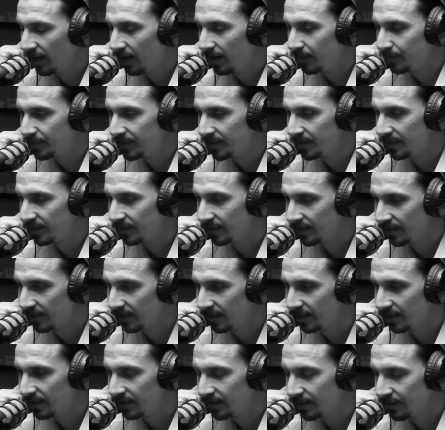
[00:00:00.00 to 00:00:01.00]
I mean,
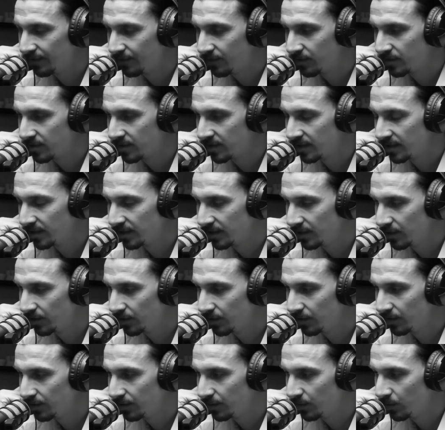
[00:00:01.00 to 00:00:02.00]
the first thing
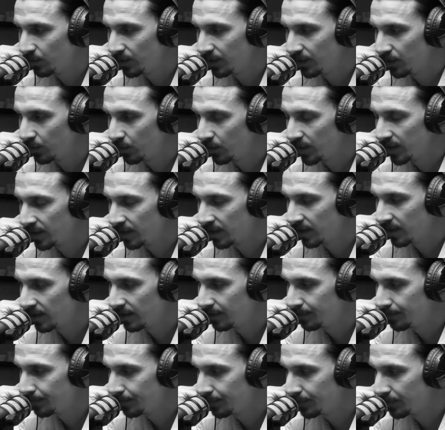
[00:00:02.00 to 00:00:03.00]
you when you wake
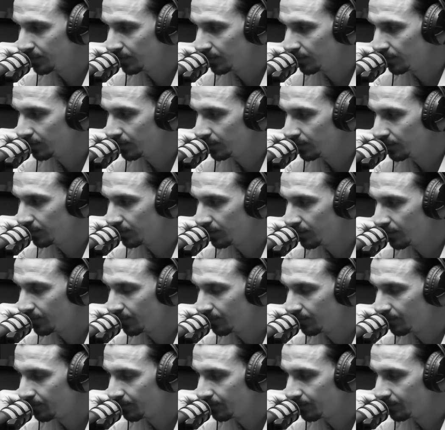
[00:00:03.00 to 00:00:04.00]
up, you
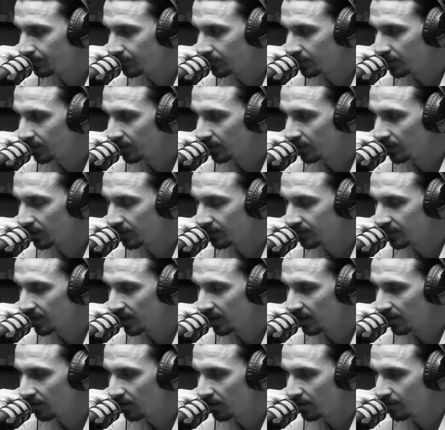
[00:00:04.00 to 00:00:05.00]
turn off the
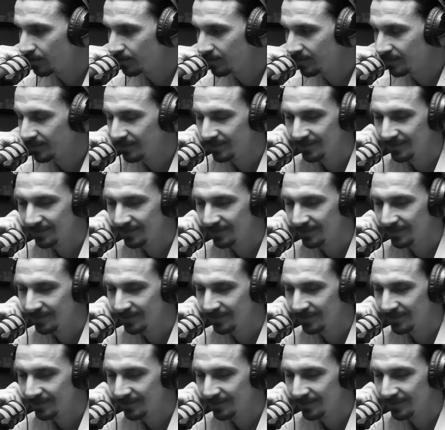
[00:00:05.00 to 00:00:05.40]
alarm,